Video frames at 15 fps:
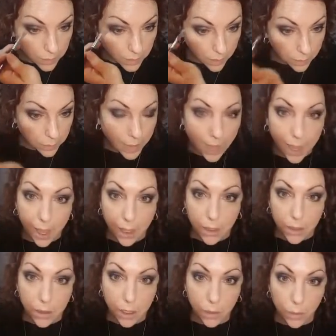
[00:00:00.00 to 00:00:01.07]
That
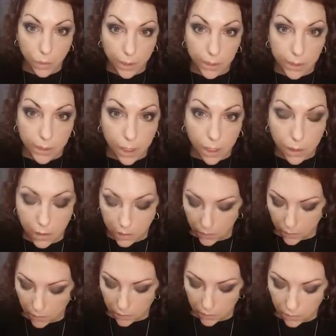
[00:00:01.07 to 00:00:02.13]
bag that was
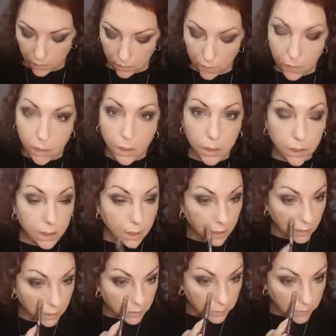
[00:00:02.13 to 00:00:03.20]
there,
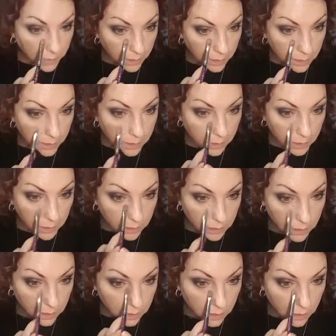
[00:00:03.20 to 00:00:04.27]
it makes it
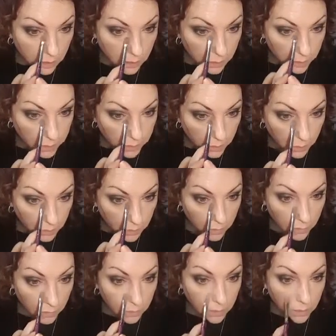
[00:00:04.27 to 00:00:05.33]

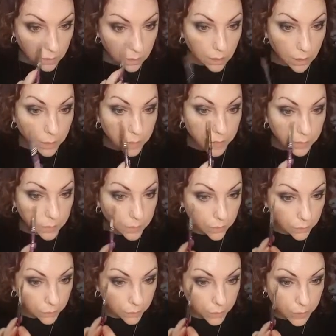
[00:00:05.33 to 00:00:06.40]
disappear. But
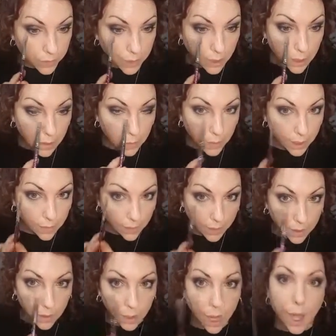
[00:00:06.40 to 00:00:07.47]
if you put that right
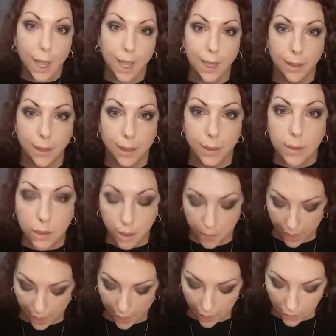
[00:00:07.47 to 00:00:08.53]
there, it highlights the
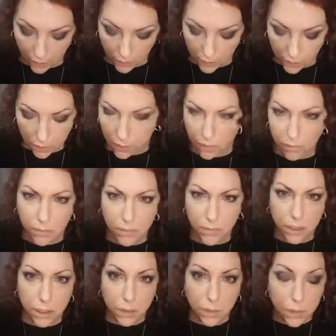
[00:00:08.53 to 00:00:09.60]
bag. So
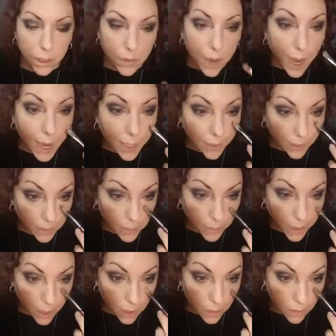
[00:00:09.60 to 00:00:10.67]
don't highlight the
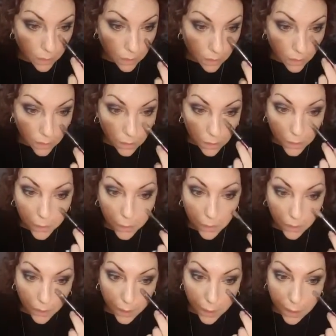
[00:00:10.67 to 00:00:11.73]
bag.
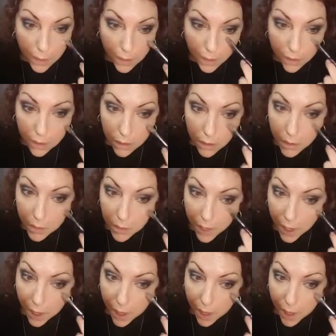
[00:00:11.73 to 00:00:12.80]
Blend
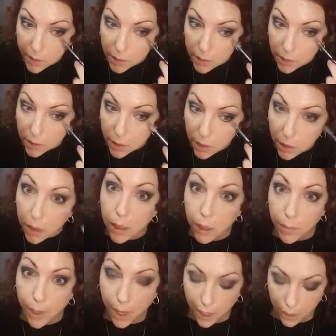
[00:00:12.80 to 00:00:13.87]
past
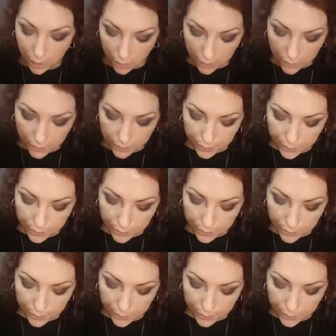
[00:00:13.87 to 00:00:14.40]
the bag.